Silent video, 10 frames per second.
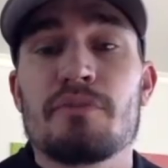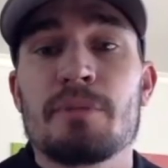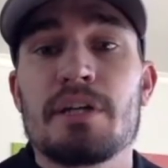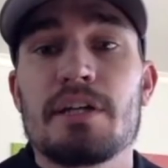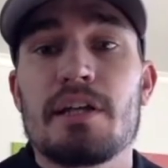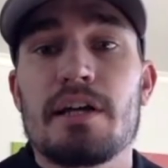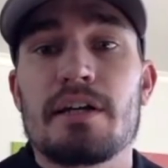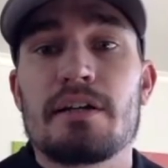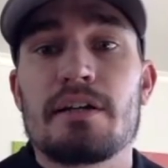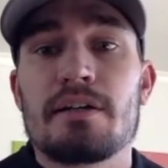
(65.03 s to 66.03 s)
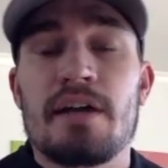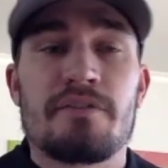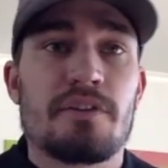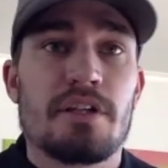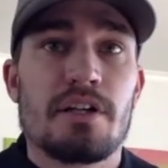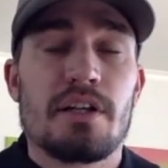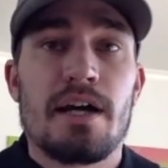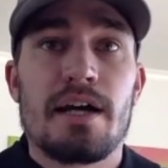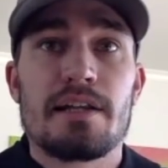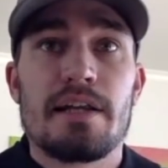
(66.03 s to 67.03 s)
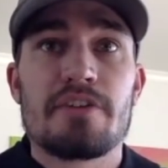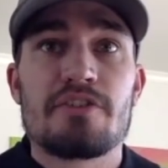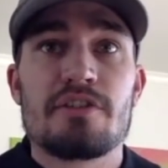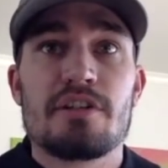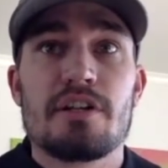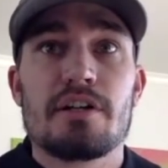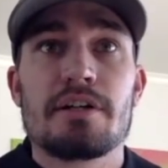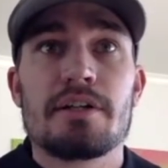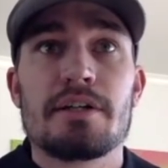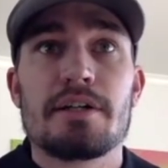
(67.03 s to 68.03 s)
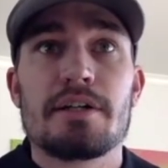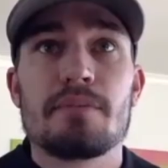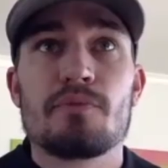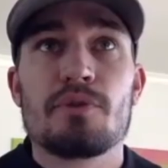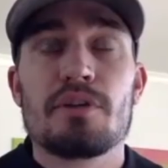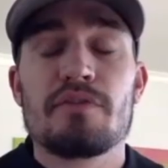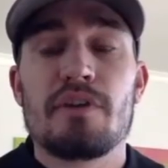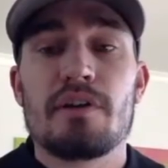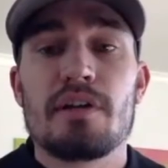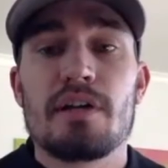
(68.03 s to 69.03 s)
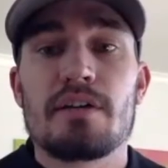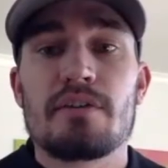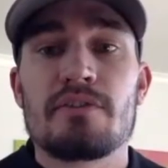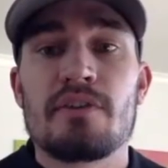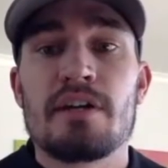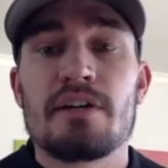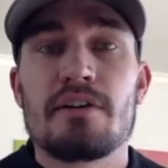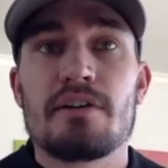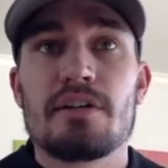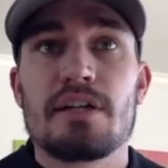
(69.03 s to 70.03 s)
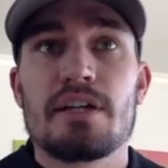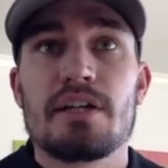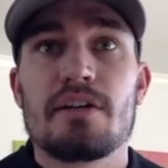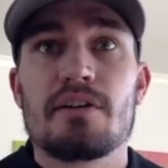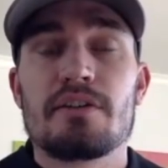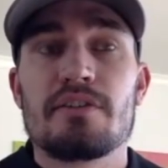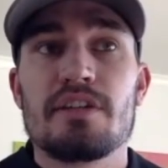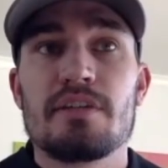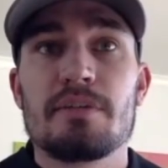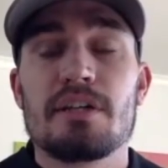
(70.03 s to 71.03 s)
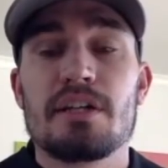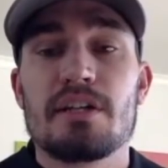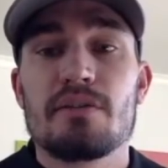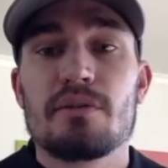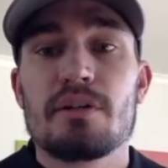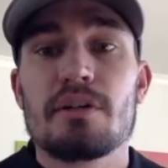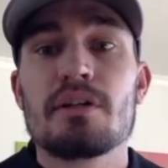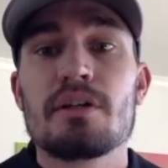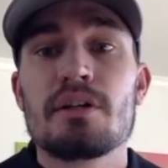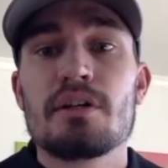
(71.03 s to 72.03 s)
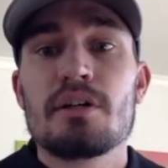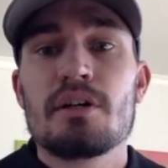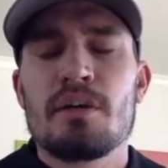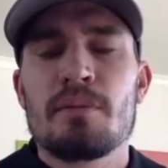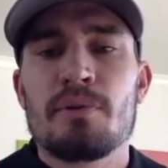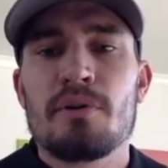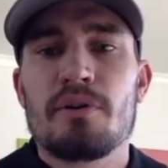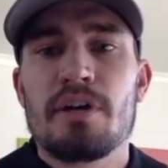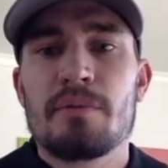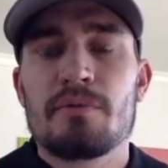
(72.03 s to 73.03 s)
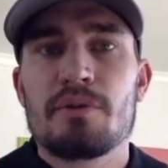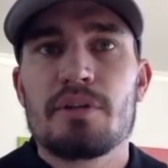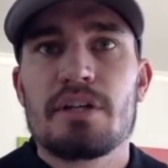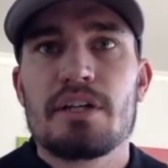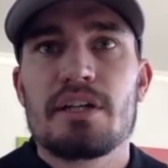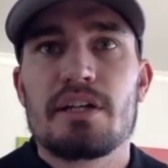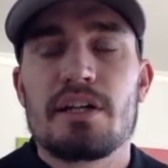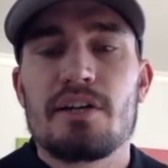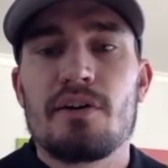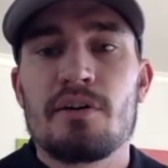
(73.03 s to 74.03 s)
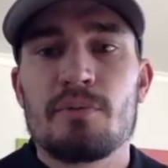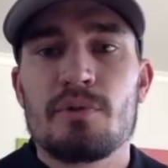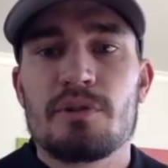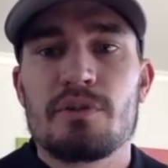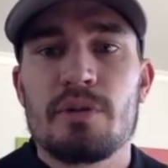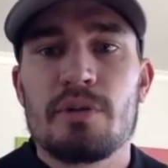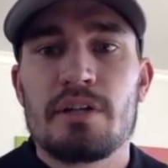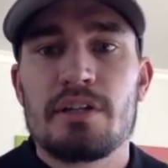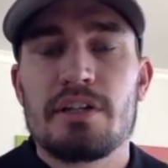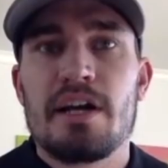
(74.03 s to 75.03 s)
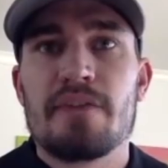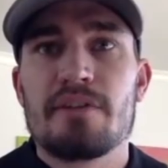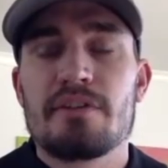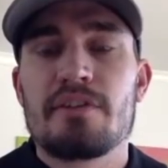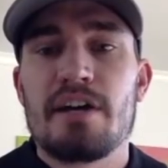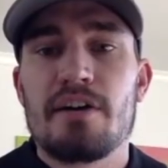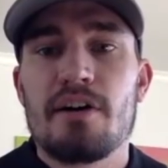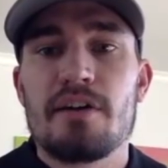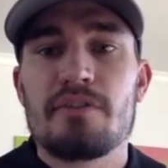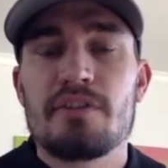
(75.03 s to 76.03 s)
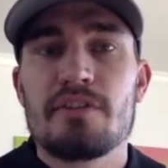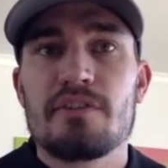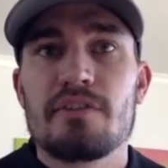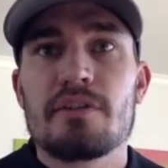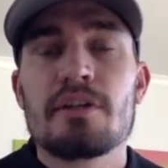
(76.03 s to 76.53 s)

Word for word: me, like after the year that I had last year, really felt like signing early, getting on a team, getting into a program, and really getting kind of onboarded quickly to have an entire off season